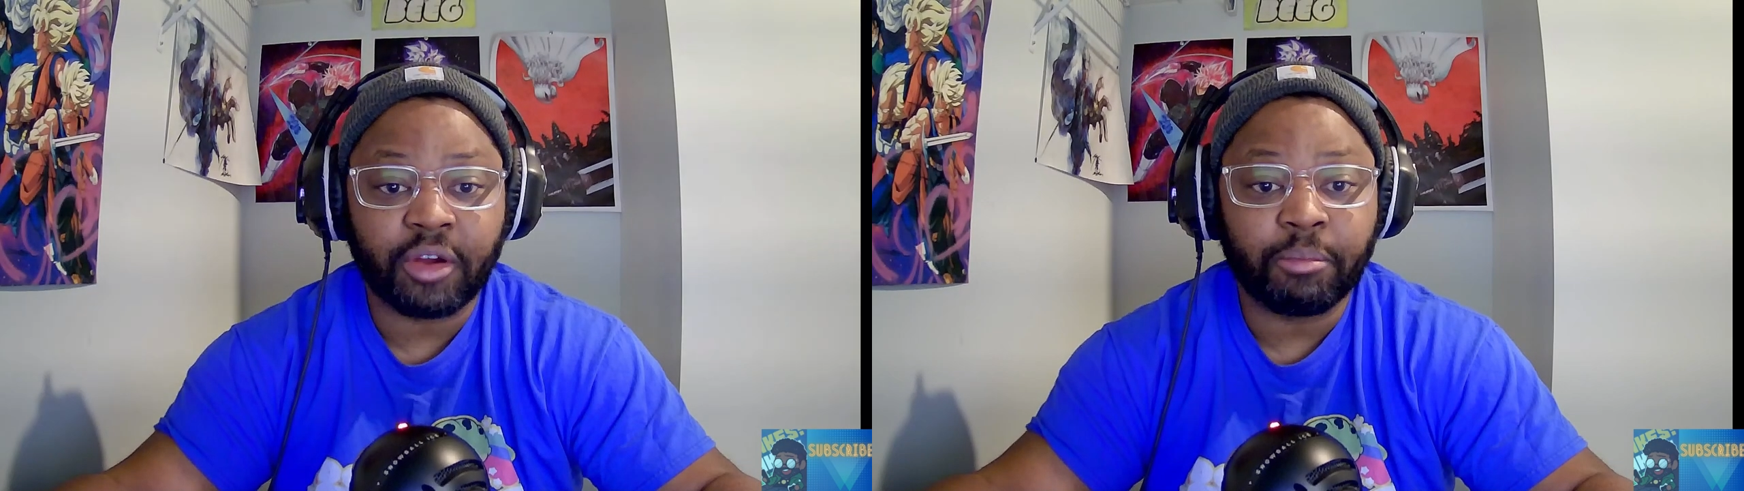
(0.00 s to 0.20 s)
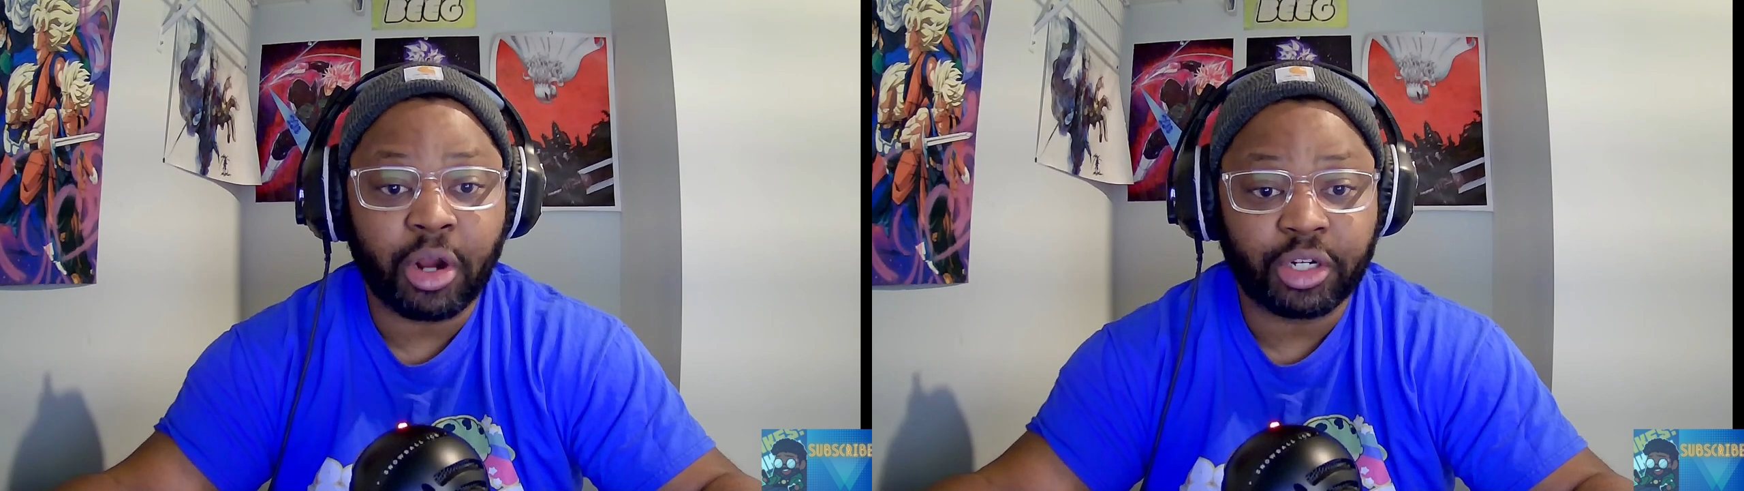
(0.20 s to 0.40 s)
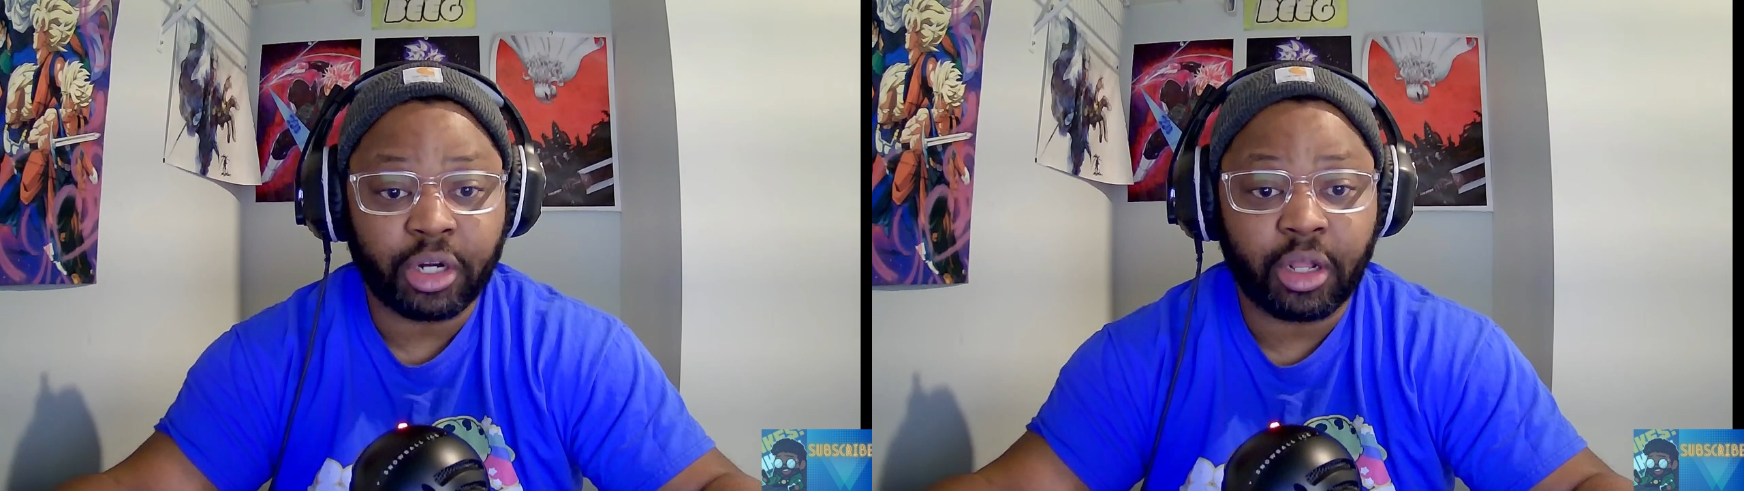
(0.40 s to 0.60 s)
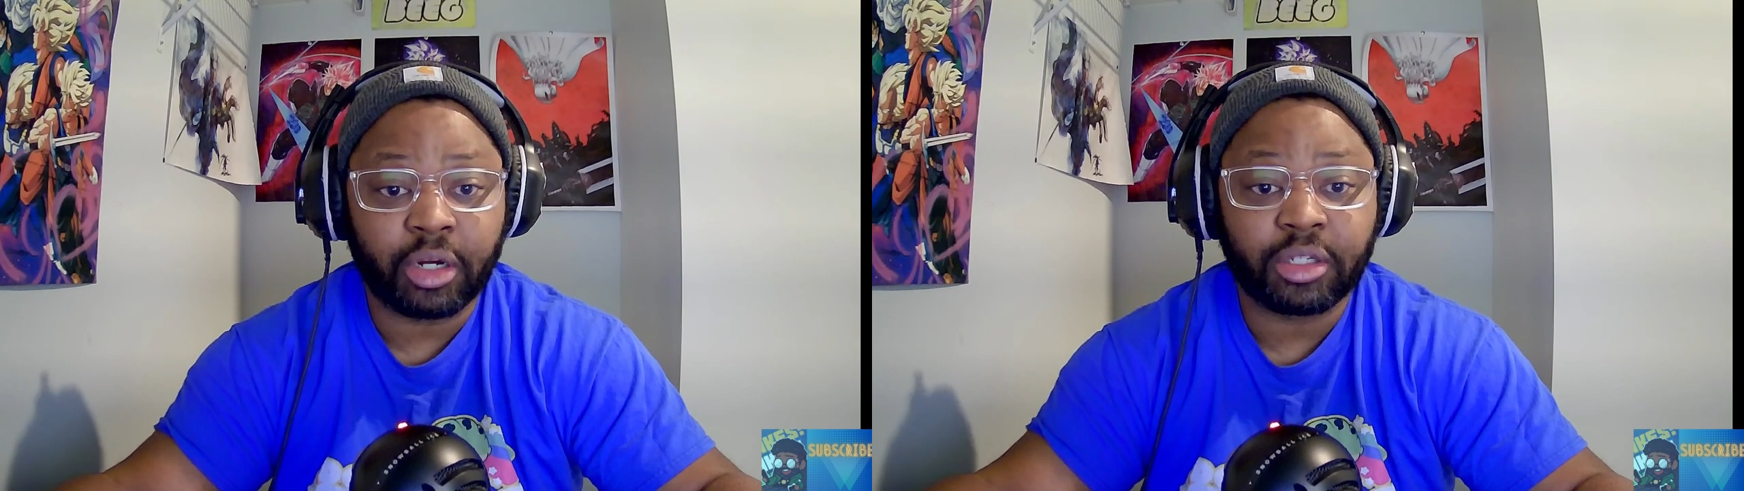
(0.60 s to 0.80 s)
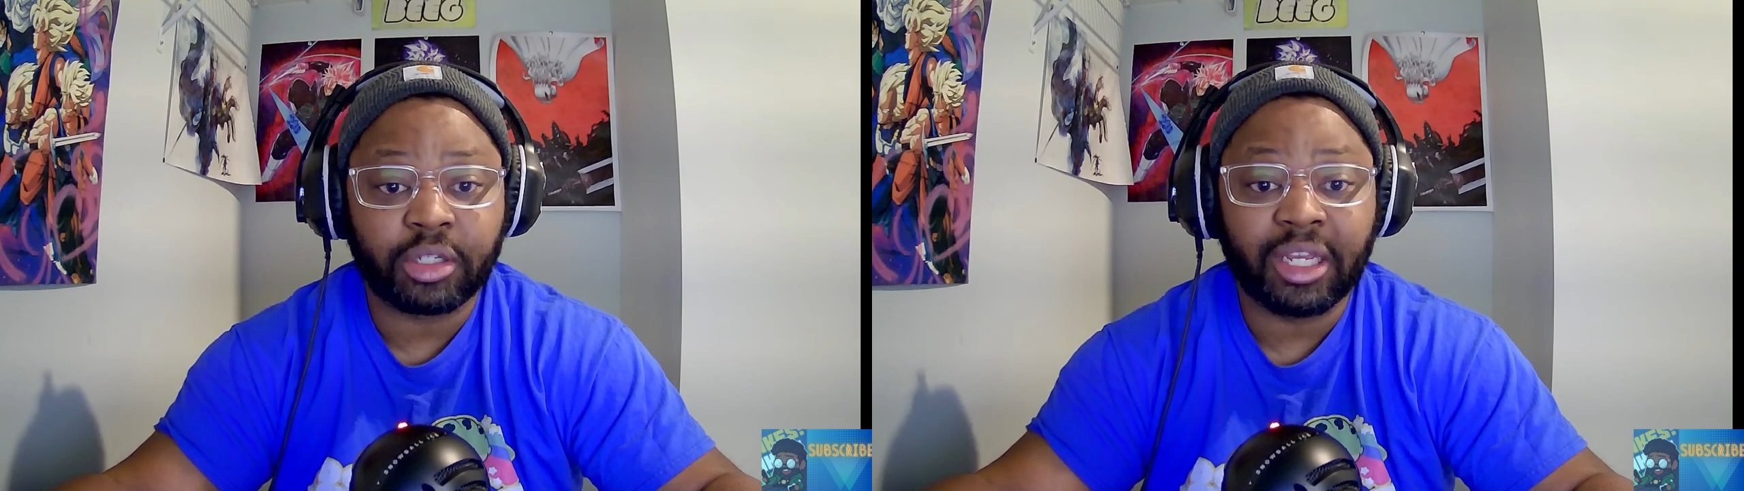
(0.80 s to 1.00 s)
of martial
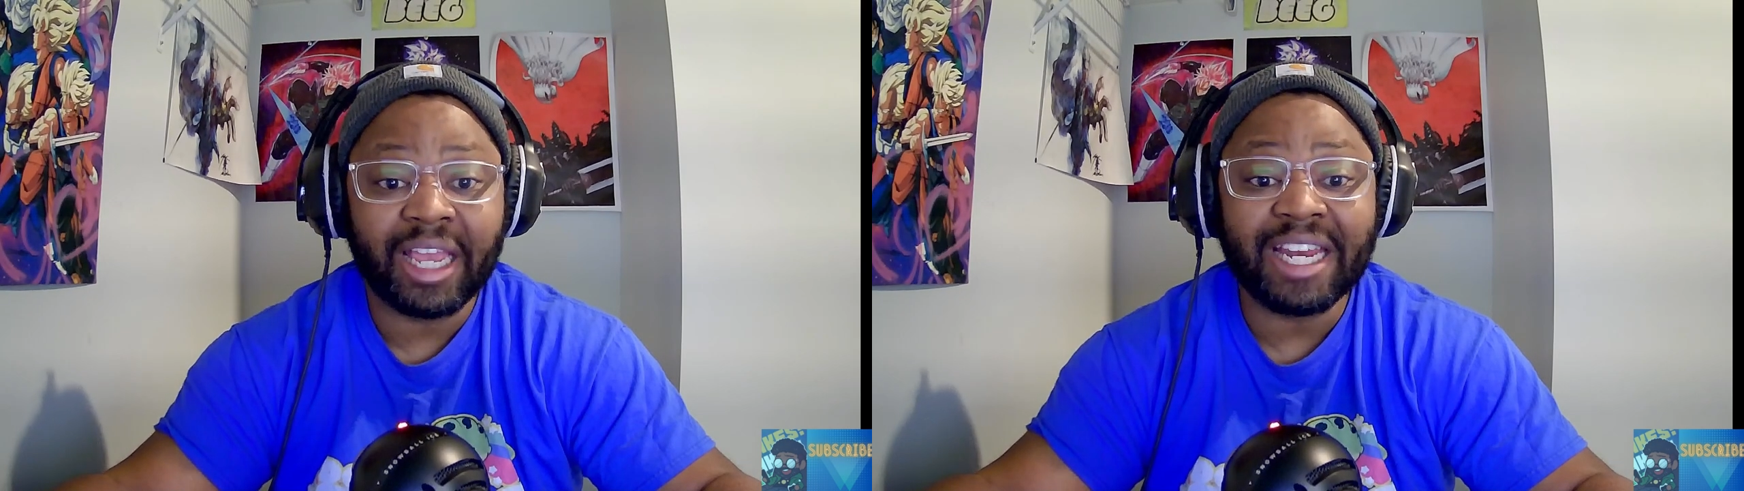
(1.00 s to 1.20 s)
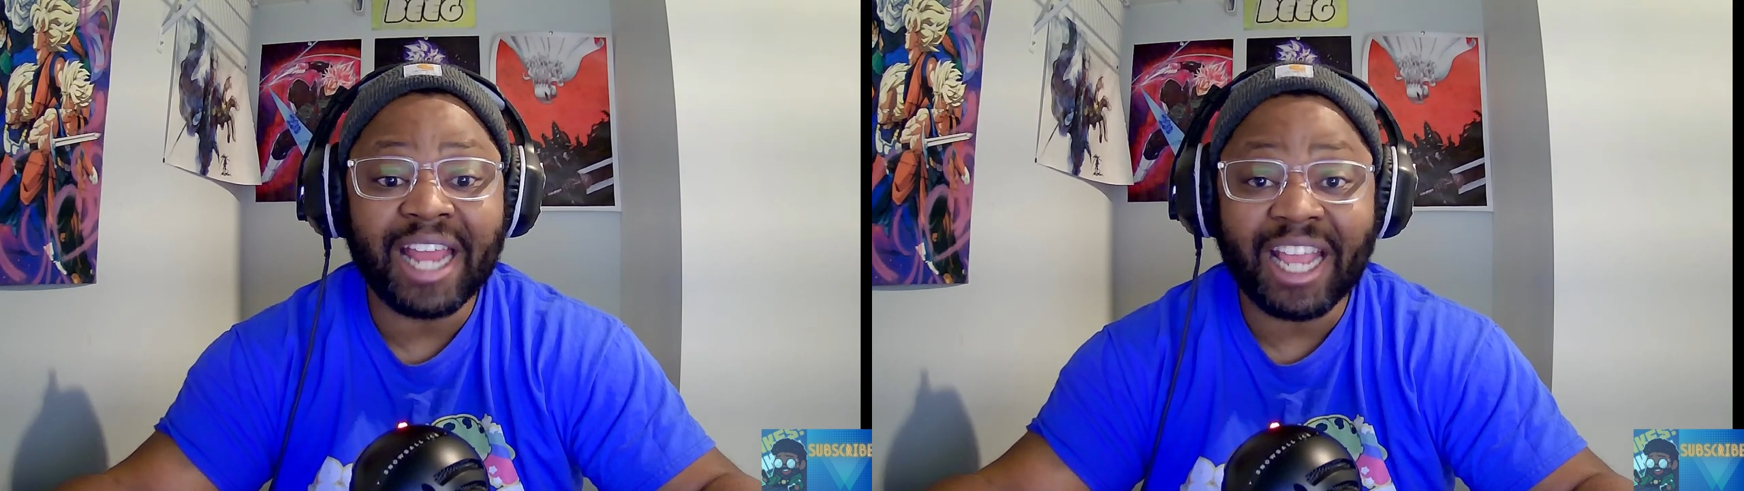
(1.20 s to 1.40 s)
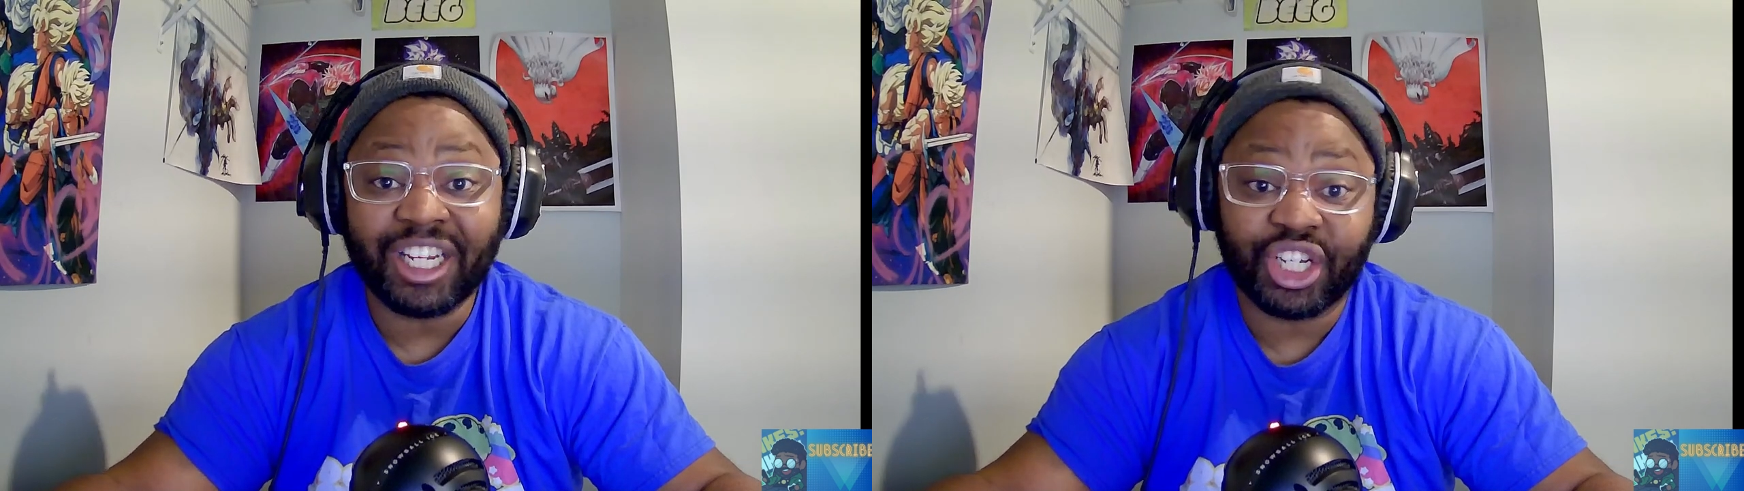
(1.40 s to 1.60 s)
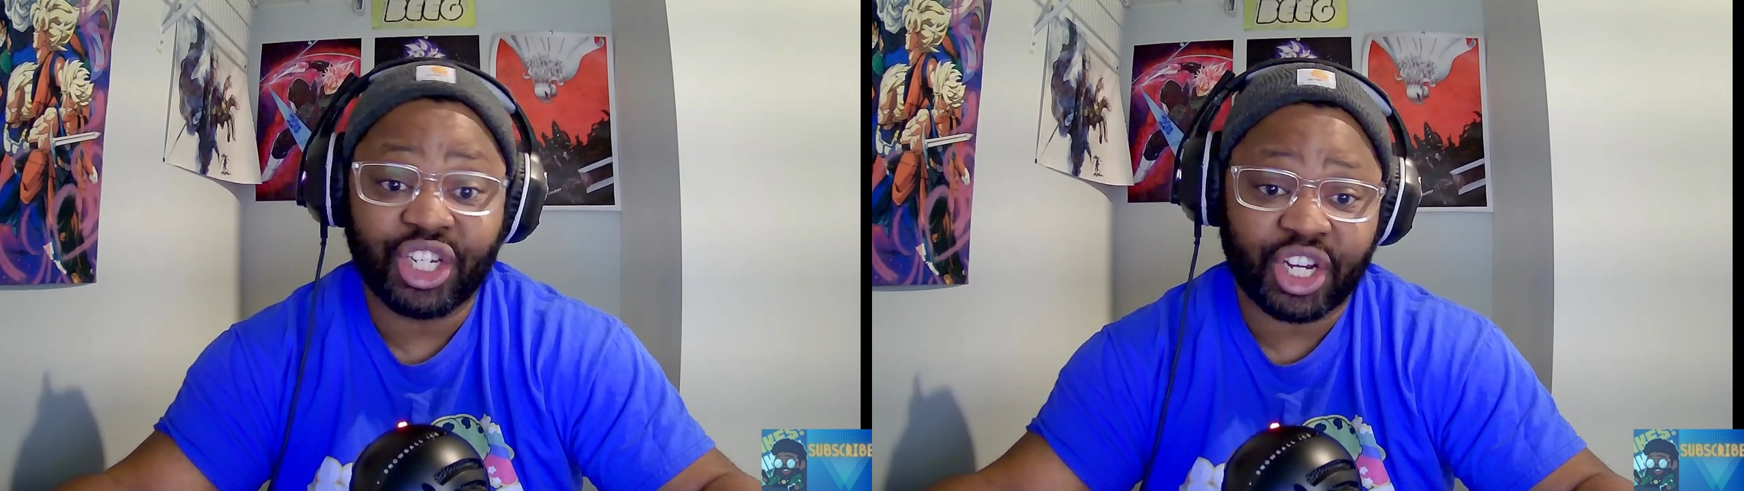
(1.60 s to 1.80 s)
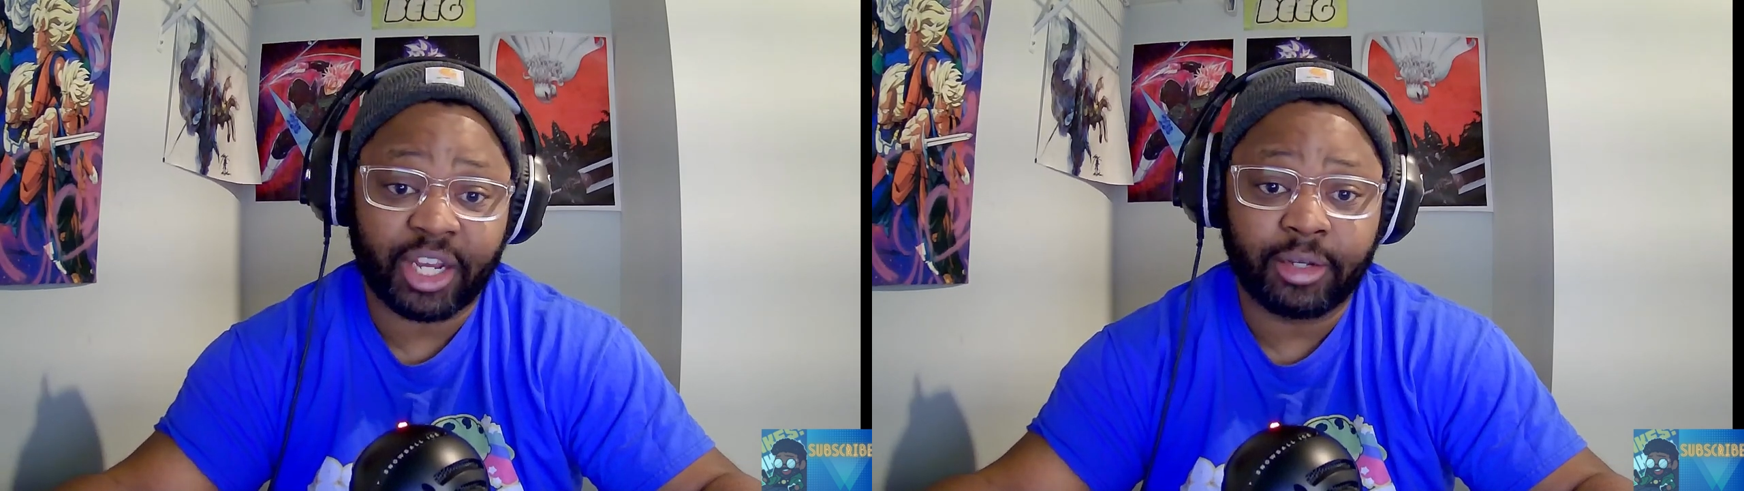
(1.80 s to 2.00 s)
arts in ancient
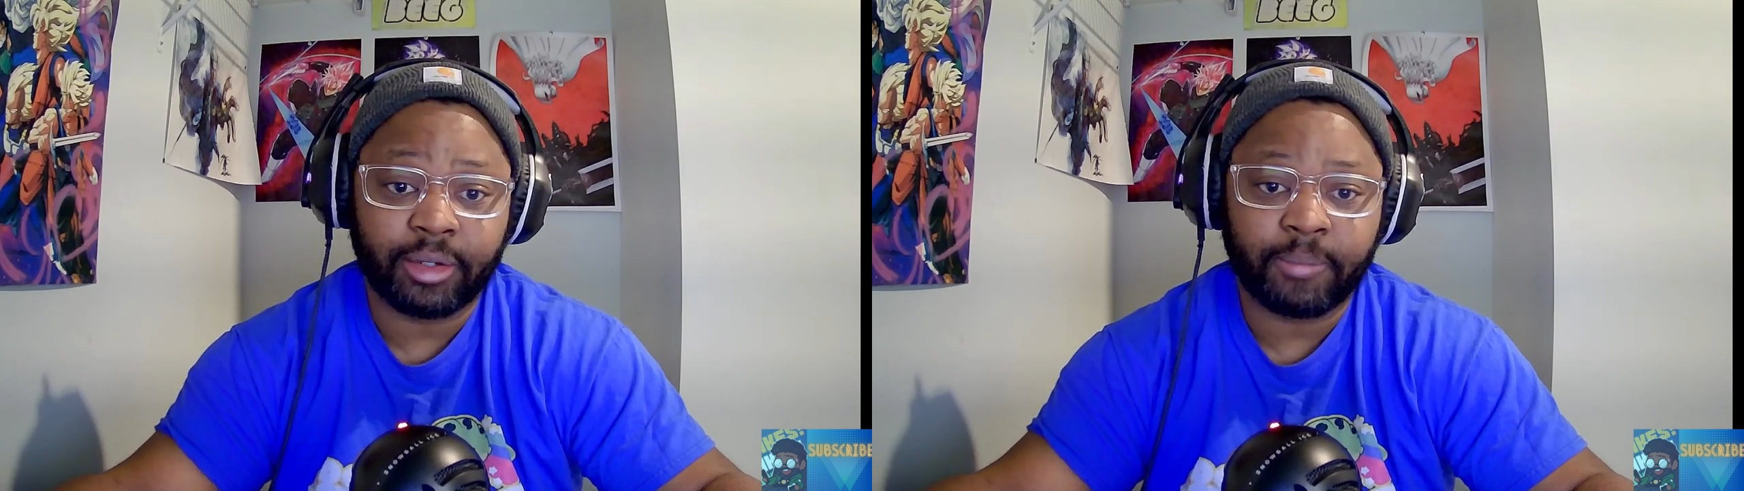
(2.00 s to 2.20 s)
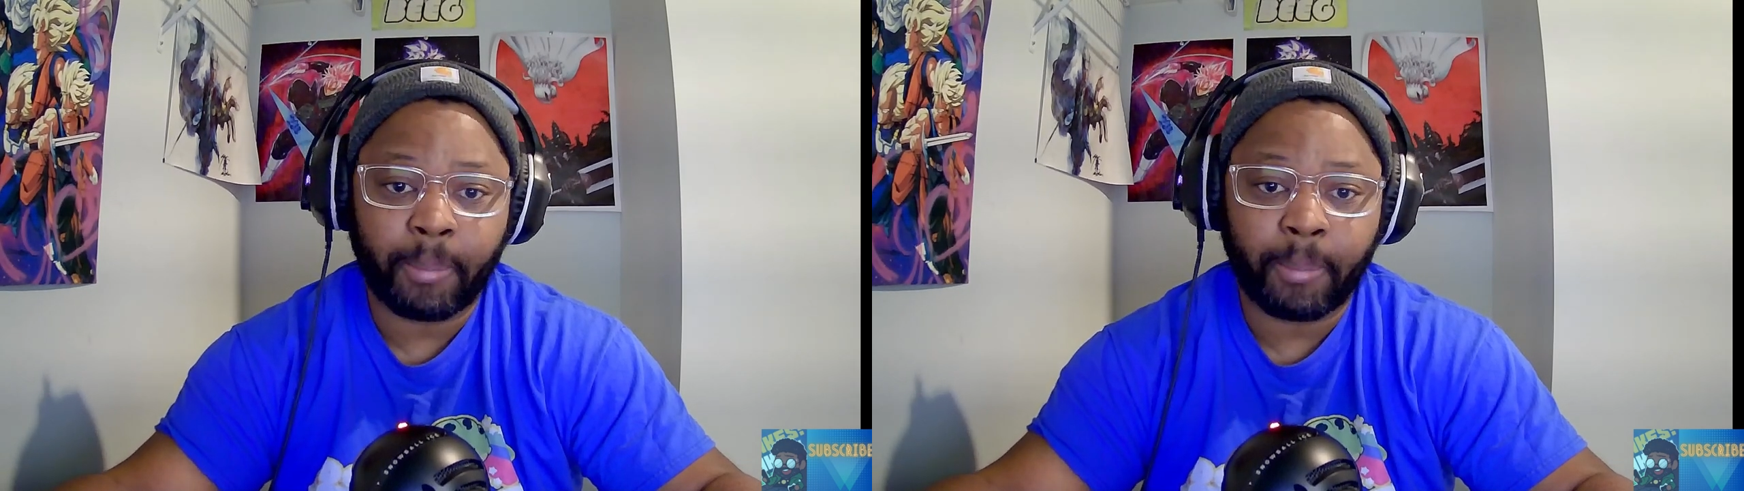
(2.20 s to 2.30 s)
China,